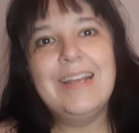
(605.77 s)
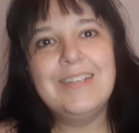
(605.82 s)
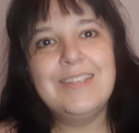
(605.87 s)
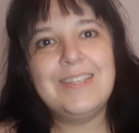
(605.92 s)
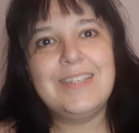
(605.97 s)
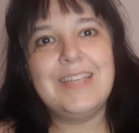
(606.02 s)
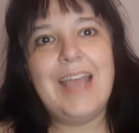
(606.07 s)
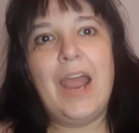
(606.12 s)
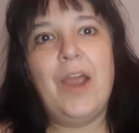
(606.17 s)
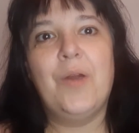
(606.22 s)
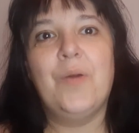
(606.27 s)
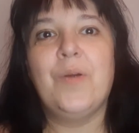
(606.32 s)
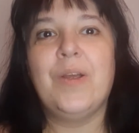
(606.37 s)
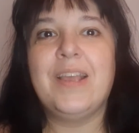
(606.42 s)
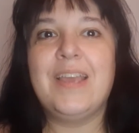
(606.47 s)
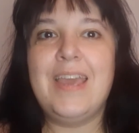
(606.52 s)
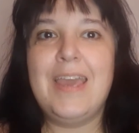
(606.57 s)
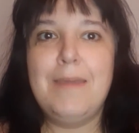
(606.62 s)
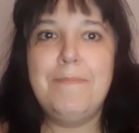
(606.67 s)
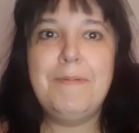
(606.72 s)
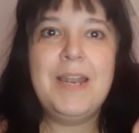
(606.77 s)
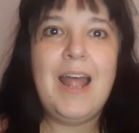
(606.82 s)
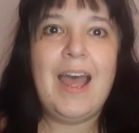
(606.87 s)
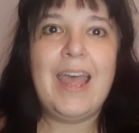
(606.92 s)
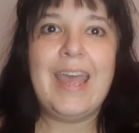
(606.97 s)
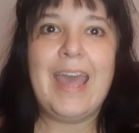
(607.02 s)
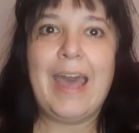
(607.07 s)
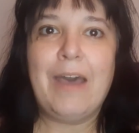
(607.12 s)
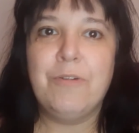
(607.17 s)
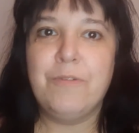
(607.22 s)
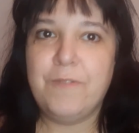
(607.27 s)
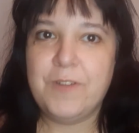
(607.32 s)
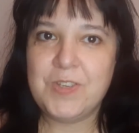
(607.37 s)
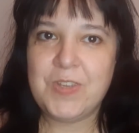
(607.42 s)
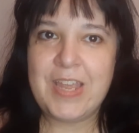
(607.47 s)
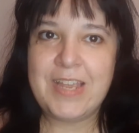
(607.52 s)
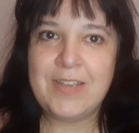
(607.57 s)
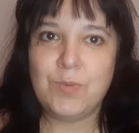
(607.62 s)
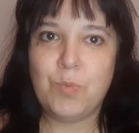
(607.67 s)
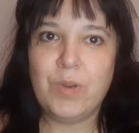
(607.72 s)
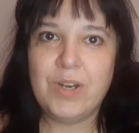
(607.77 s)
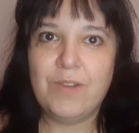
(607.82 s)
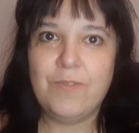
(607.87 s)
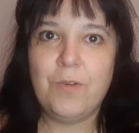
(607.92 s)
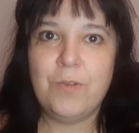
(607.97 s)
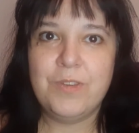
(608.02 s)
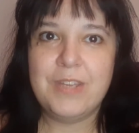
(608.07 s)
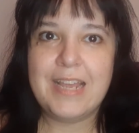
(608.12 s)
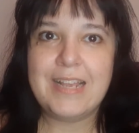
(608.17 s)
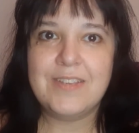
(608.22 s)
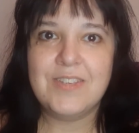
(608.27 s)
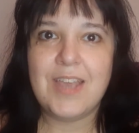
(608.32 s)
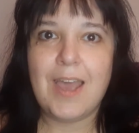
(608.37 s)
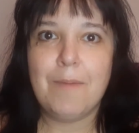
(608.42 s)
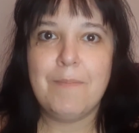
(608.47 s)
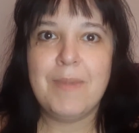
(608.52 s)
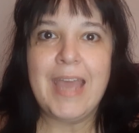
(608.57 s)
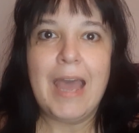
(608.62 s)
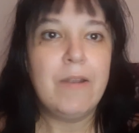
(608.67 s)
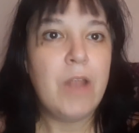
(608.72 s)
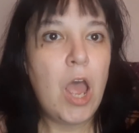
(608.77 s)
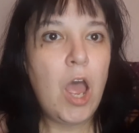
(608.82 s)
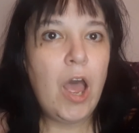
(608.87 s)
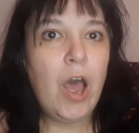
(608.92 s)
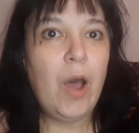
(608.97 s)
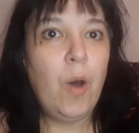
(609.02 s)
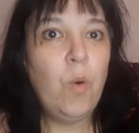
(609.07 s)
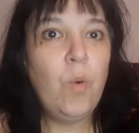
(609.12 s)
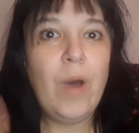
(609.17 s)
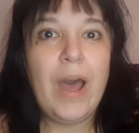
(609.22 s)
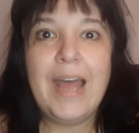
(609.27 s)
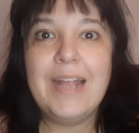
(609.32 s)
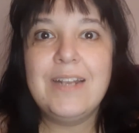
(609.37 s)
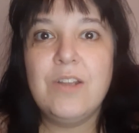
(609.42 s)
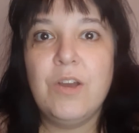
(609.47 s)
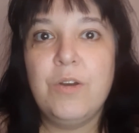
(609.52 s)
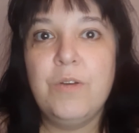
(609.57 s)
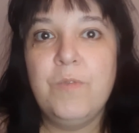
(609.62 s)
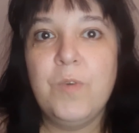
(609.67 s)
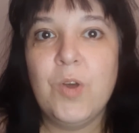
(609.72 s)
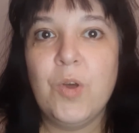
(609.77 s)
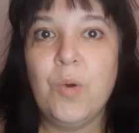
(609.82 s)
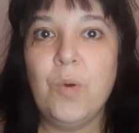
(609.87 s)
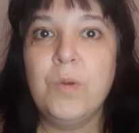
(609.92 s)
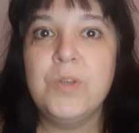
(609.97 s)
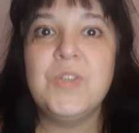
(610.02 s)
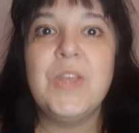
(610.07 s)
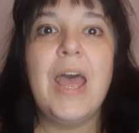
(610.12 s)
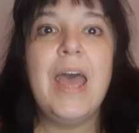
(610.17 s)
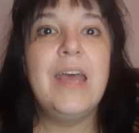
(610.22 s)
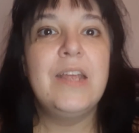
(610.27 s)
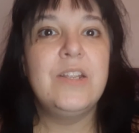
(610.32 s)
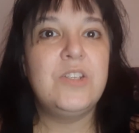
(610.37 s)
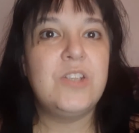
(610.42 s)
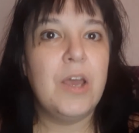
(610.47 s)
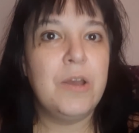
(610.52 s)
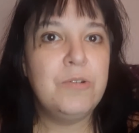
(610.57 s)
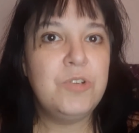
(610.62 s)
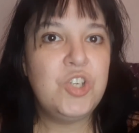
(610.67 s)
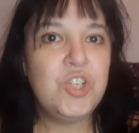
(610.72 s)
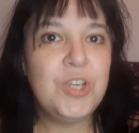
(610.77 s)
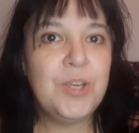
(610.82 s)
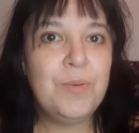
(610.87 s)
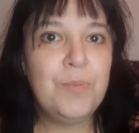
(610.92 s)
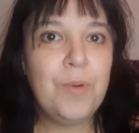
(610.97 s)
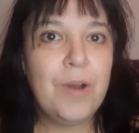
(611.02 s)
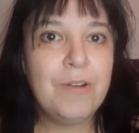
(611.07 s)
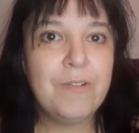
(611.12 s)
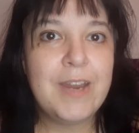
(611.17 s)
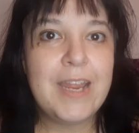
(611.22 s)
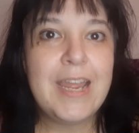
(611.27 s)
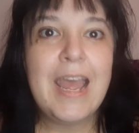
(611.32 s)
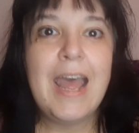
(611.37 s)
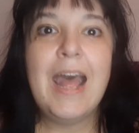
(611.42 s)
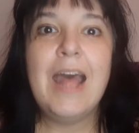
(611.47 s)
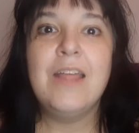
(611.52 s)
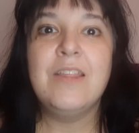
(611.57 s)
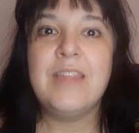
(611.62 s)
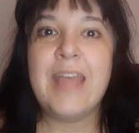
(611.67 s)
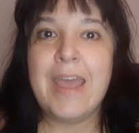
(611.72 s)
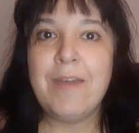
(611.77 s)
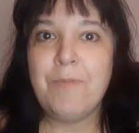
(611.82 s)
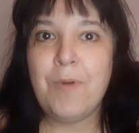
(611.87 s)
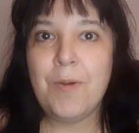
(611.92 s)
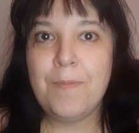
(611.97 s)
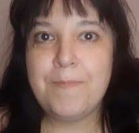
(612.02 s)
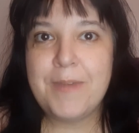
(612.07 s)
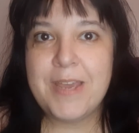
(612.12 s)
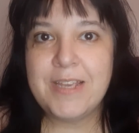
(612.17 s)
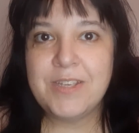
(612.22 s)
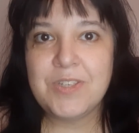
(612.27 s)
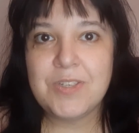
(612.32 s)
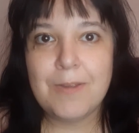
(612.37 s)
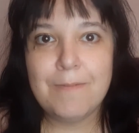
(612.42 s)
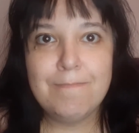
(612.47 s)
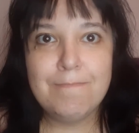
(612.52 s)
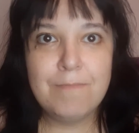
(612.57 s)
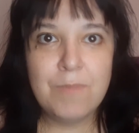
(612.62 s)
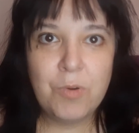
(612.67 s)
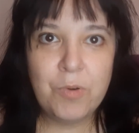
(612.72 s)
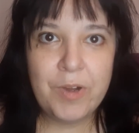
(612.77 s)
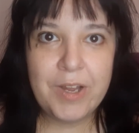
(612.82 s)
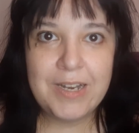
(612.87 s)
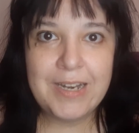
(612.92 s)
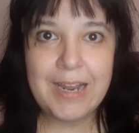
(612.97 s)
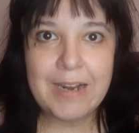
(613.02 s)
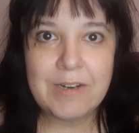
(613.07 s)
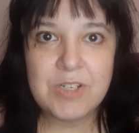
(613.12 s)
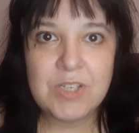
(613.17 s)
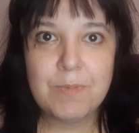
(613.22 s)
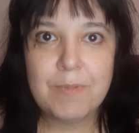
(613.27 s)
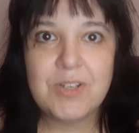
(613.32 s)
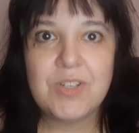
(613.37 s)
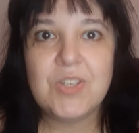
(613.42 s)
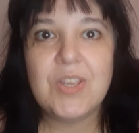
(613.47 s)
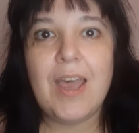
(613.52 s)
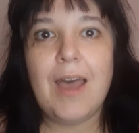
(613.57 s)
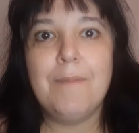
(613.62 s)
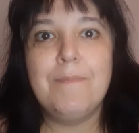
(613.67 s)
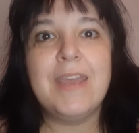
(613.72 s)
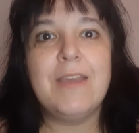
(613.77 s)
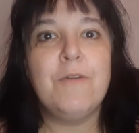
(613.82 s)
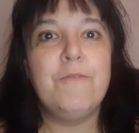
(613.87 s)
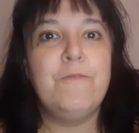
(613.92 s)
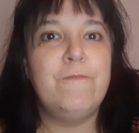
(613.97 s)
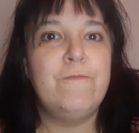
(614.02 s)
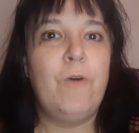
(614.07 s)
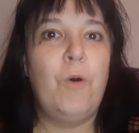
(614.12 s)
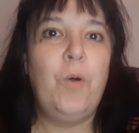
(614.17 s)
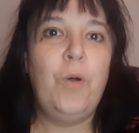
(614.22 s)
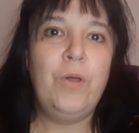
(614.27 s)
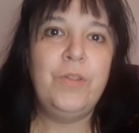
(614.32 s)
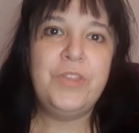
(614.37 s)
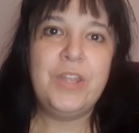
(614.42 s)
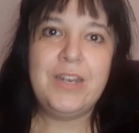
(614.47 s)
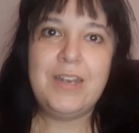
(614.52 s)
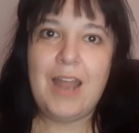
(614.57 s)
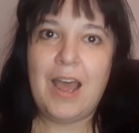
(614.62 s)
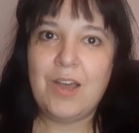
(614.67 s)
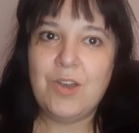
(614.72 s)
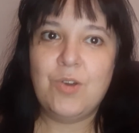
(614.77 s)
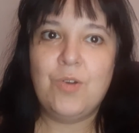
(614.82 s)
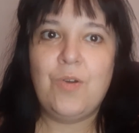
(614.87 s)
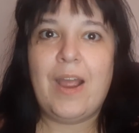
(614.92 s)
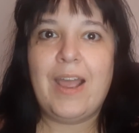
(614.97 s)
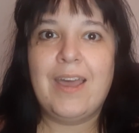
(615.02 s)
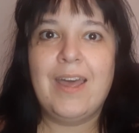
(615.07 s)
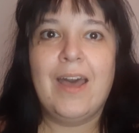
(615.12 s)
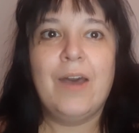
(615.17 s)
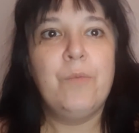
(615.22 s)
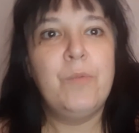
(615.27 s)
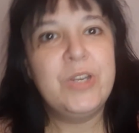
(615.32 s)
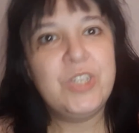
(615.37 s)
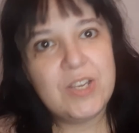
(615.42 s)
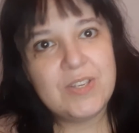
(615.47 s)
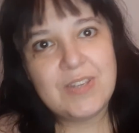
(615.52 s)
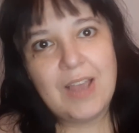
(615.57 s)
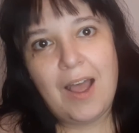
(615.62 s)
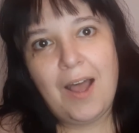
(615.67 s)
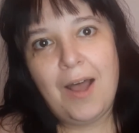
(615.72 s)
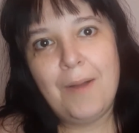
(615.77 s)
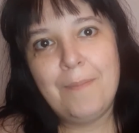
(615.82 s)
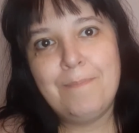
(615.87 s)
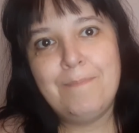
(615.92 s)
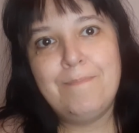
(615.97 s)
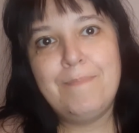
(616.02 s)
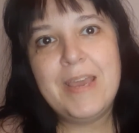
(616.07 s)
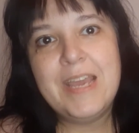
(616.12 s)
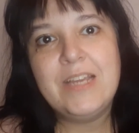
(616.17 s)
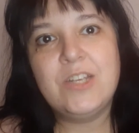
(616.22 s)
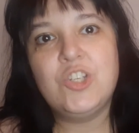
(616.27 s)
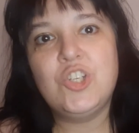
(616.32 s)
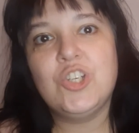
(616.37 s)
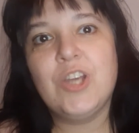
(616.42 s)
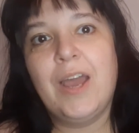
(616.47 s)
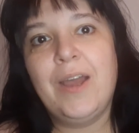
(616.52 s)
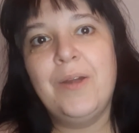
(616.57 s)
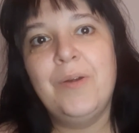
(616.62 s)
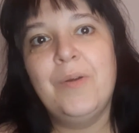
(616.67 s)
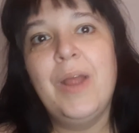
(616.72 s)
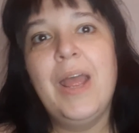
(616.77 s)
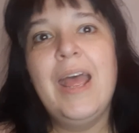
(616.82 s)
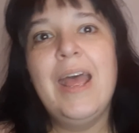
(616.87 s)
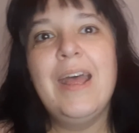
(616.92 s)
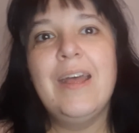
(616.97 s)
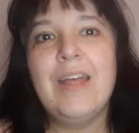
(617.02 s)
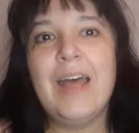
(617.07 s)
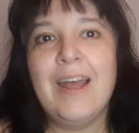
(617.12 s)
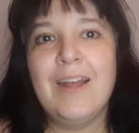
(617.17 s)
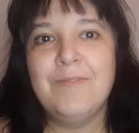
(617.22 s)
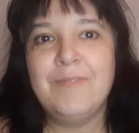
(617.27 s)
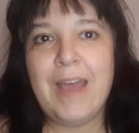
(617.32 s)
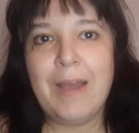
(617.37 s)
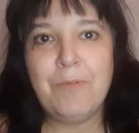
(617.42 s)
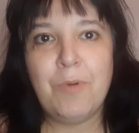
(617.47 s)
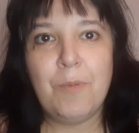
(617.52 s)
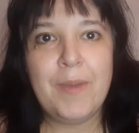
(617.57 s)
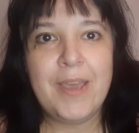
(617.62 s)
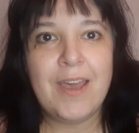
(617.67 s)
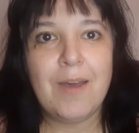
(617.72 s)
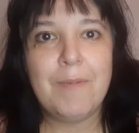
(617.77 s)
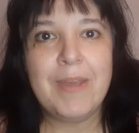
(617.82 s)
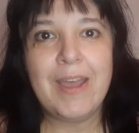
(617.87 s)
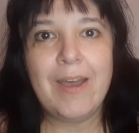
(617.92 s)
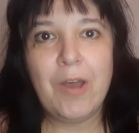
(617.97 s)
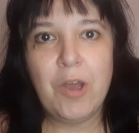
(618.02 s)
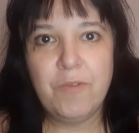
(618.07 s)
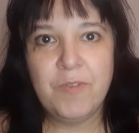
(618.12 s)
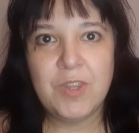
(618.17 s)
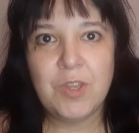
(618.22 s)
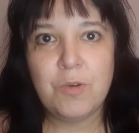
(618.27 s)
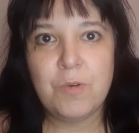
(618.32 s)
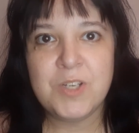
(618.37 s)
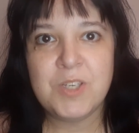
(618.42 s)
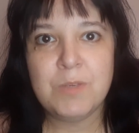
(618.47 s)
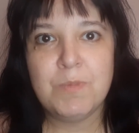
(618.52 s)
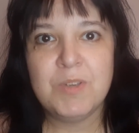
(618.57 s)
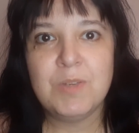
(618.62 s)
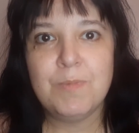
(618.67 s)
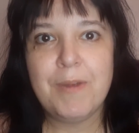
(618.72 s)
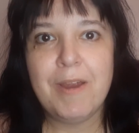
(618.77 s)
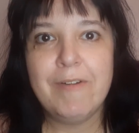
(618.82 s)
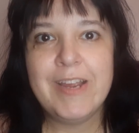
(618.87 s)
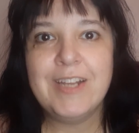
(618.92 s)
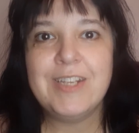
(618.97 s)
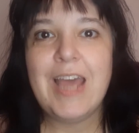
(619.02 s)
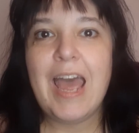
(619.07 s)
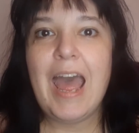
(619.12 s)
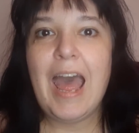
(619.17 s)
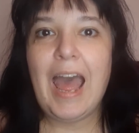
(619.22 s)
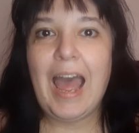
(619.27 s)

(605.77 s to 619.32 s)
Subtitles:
So keep an eye out for these wonderful things coming out. Oh, and of course, don't you worry, there will be some more announcements coming for the Nutcracker, which is our big show that will be coming out over the Christmas period.